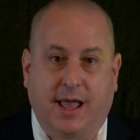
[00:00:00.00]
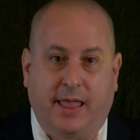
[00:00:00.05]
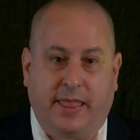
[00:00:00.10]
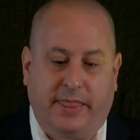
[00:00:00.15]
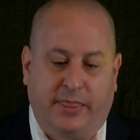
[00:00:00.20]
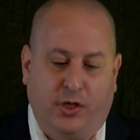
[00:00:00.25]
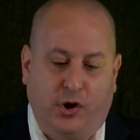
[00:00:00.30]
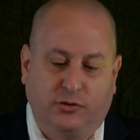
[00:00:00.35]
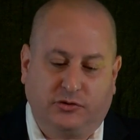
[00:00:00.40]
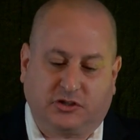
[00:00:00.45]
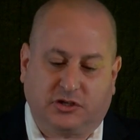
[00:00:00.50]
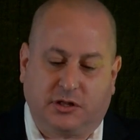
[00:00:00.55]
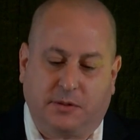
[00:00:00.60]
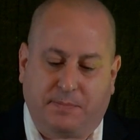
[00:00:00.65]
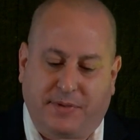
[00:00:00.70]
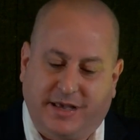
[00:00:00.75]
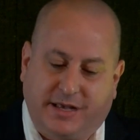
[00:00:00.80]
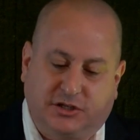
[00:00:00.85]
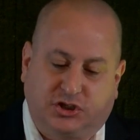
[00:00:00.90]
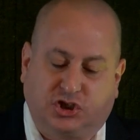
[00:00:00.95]
Those are the
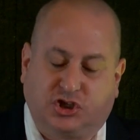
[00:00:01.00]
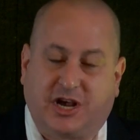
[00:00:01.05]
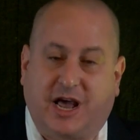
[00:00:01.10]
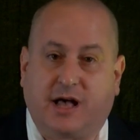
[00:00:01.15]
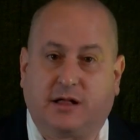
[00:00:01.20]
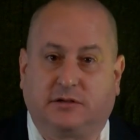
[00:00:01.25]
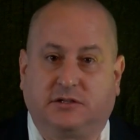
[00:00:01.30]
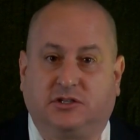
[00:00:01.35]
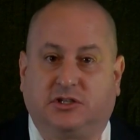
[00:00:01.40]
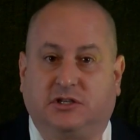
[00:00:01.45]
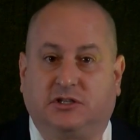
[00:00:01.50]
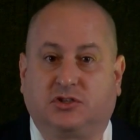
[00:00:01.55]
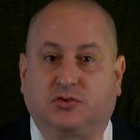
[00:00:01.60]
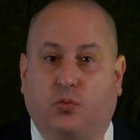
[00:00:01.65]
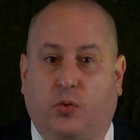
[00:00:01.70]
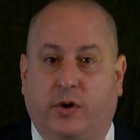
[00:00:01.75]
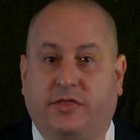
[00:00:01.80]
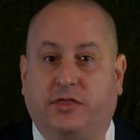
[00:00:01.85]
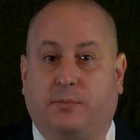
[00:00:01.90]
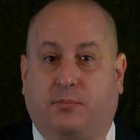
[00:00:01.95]
biggest challenges
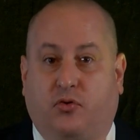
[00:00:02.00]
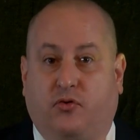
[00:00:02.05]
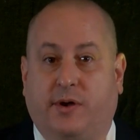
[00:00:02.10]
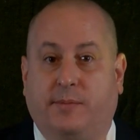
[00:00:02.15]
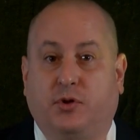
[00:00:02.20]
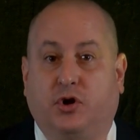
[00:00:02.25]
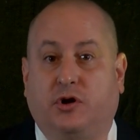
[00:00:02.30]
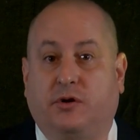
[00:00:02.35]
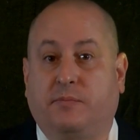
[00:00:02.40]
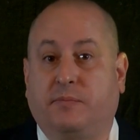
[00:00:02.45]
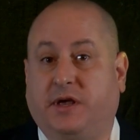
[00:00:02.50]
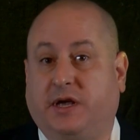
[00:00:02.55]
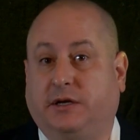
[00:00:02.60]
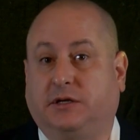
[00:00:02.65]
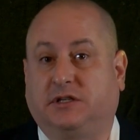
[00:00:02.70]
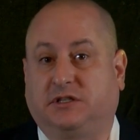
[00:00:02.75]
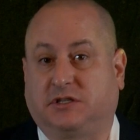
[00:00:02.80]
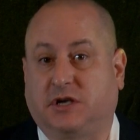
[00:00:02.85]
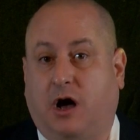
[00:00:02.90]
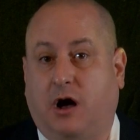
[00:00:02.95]
with the perimeter being
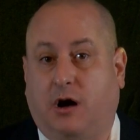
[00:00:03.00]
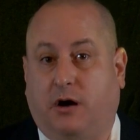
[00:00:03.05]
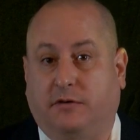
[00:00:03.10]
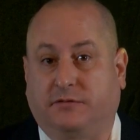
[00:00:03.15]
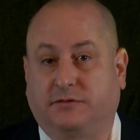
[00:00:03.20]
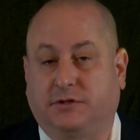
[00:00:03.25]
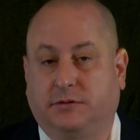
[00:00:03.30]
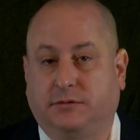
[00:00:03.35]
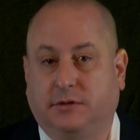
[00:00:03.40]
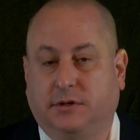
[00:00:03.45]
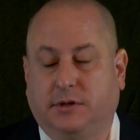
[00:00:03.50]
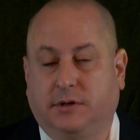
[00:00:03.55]
dissolved.